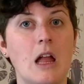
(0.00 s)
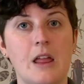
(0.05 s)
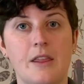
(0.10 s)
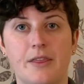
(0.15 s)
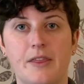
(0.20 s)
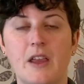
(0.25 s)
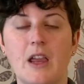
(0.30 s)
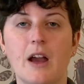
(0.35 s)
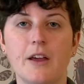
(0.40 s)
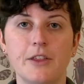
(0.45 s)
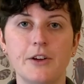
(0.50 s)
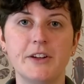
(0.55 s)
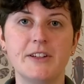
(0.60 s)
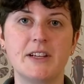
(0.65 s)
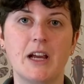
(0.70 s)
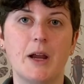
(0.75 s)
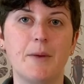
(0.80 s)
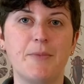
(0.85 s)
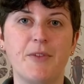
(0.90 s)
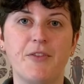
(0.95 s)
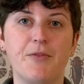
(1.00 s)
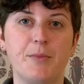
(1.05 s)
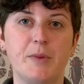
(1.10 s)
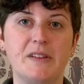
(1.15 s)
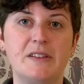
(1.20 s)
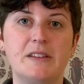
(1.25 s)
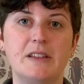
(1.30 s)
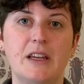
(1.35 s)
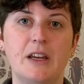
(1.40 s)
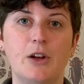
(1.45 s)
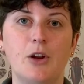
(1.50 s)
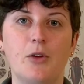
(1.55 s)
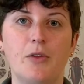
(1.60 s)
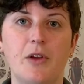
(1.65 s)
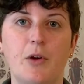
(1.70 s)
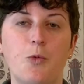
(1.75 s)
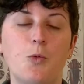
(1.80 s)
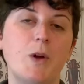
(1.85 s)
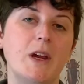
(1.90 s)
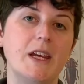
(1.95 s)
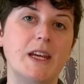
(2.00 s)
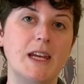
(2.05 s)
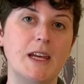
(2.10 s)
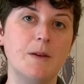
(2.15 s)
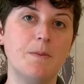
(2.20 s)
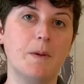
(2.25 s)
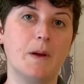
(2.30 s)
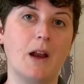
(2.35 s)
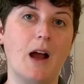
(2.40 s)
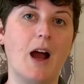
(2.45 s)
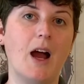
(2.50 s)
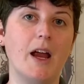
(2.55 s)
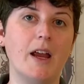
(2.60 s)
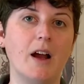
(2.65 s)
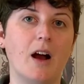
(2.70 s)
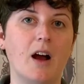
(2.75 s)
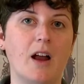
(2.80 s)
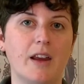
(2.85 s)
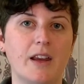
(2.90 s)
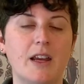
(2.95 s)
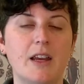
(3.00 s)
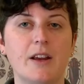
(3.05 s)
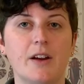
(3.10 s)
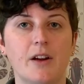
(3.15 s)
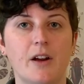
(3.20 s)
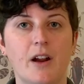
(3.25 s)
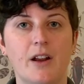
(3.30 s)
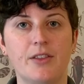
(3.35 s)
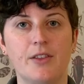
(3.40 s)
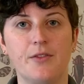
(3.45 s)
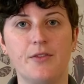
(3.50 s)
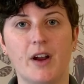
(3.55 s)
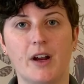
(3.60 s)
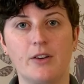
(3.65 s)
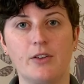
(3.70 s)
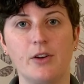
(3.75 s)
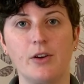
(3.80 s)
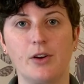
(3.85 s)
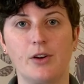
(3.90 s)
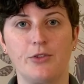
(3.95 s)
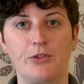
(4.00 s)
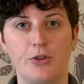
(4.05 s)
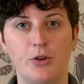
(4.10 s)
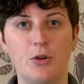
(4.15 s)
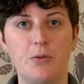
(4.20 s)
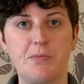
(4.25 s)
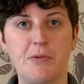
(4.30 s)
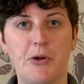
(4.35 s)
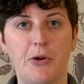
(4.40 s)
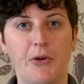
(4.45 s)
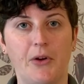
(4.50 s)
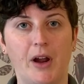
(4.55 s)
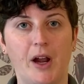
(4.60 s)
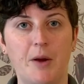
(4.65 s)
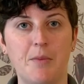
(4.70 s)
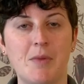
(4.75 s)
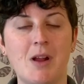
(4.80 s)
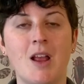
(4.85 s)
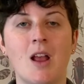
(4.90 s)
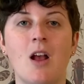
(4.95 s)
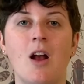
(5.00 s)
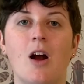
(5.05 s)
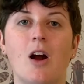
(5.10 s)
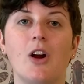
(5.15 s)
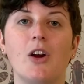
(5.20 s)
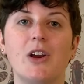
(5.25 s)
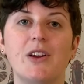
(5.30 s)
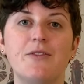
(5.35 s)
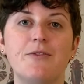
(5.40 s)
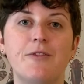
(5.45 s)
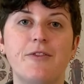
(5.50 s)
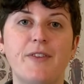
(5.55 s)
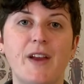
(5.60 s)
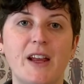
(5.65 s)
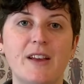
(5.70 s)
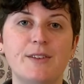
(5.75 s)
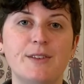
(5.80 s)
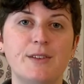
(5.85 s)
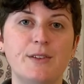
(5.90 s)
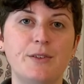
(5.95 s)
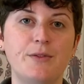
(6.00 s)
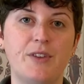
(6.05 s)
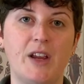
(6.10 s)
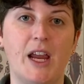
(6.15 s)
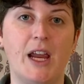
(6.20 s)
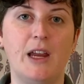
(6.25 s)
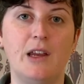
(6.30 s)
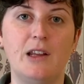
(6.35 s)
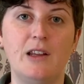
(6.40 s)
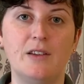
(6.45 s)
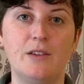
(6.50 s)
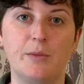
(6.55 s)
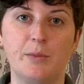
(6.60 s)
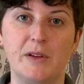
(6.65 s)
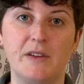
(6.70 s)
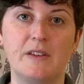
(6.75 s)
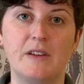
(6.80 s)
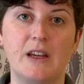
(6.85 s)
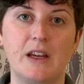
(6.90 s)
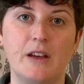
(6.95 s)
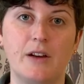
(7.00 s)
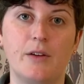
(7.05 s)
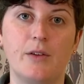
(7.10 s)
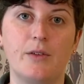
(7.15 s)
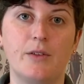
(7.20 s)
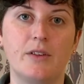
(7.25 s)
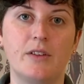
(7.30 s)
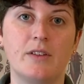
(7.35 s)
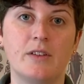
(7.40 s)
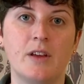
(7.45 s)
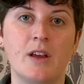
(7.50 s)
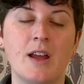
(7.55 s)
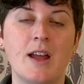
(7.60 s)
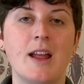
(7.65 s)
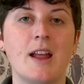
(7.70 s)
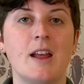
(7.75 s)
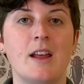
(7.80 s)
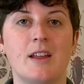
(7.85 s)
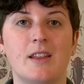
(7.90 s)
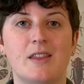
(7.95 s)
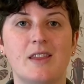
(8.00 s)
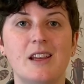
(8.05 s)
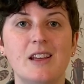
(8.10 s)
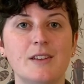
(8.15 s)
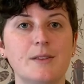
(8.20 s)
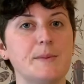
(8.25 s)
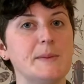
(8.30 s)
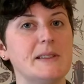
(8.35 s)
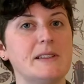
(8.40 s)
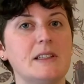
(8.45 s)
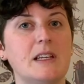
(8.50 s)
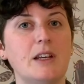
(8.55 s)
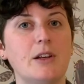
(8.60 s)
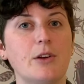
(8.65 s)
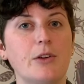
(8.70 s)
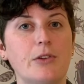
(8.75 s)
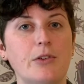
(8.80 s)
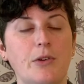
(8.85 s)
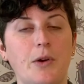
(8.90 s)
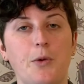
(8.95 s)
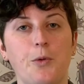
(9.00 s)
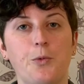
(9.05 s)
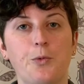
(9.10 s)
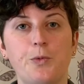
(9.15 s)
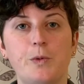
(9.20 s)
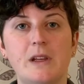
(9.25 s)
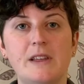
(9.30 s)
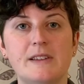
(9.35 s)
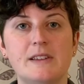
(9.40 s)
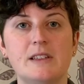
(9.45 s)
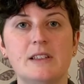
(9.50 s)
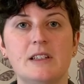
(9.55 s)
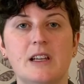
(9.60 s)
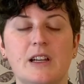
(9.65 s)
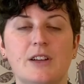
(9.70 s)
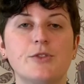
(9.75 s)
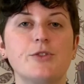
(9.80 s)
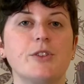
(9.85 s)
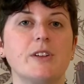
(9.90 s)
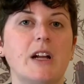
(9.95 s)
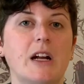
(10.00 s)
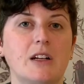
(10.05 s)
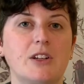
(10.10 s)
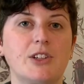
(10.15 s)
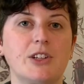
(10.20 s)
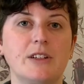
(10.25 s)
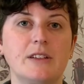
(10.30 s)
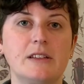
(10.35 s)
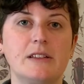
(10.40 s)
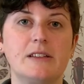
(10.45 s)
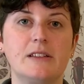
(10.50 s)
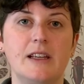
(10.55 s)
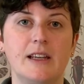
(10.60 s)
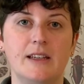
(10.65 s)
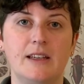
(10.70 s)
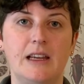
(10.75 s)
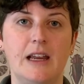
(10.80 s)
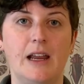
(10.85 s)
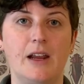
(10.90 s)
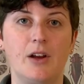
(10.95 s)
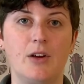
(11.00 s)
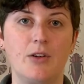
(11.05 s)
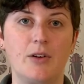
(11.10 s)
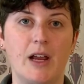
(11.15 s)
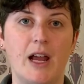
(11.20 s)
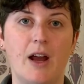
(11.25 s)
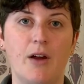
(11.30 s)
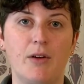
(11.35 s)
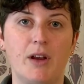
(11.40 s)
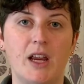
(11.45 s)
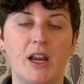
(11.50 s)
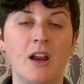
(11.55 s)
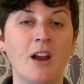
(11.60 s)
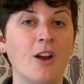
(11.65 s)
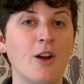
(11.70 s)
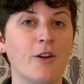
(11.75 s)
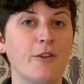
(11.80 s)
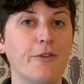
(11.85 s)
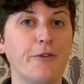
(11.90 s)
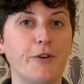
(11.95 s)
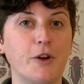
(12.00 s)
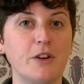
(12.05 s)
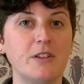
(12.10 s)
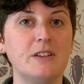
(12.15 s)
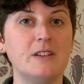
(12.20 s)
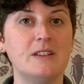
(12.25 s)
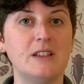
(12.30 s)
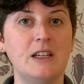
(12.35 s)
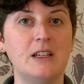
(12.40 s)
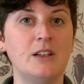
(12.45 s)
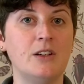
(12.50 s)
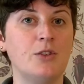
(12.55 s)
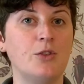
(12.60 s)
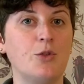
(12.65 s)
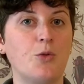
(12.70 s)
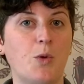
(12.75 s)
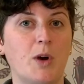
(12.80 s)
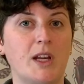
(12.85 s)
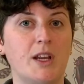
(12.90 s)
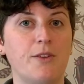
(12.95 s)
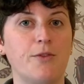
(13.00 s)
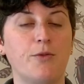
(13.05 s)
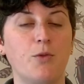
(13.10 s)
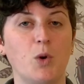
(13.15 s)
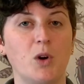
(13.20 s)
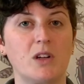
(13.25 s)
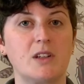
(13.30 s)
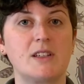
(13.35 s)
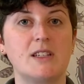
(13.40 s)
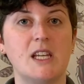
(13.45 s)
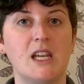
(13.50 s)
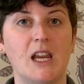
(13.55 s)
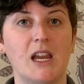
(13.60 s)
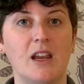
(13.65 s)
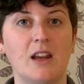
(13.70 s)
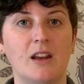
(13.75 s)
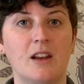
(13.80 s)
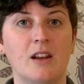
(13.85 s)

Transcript: The other type of mosquito that we keep an eye on here at the Vector Control Program are invasive Aedes mosquitoes. These mosquitoes are a recent introduction to San Diego County, first seen in 2014.